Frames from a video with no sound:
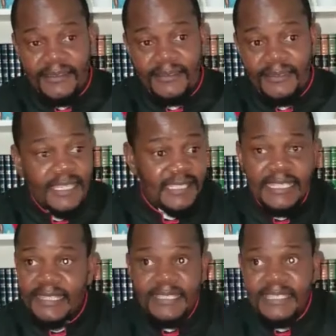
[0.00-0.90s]

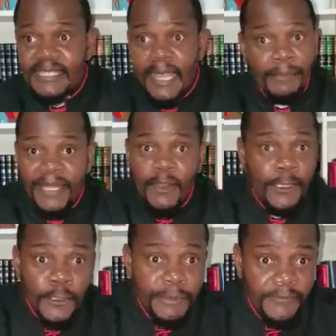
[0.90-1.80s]
this happened, I'll
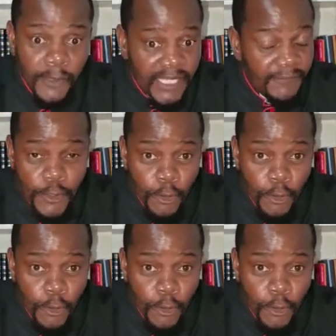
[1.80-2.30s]
not be forgiven.